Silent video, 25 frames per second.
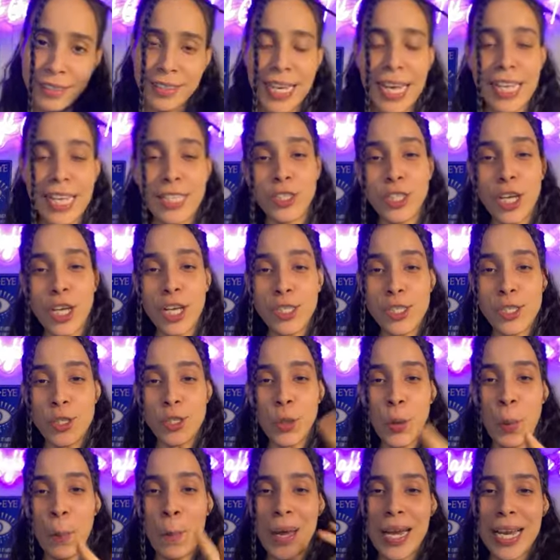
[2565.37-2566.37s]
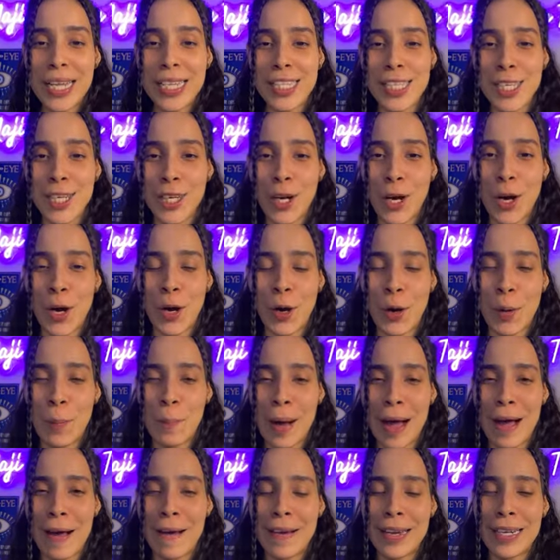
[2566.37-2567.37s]
And just 2 minutes ago,
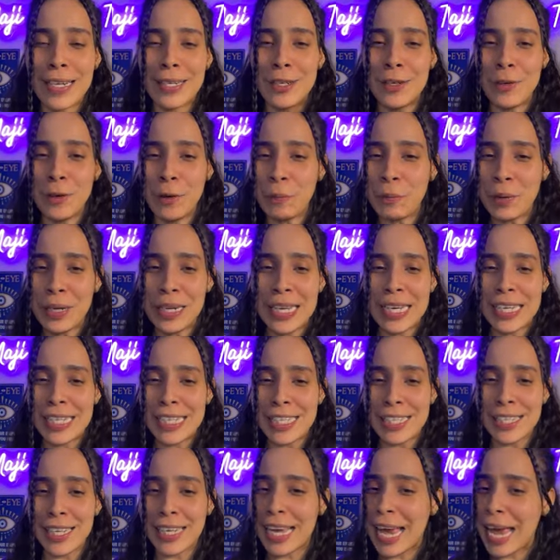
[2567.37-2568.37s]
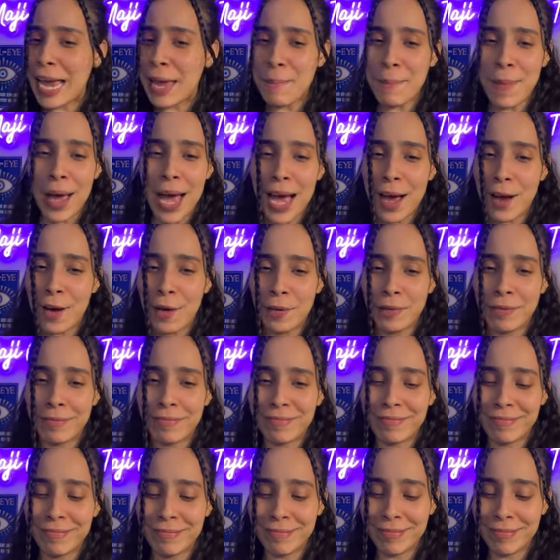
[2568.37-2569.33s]
my new release came out.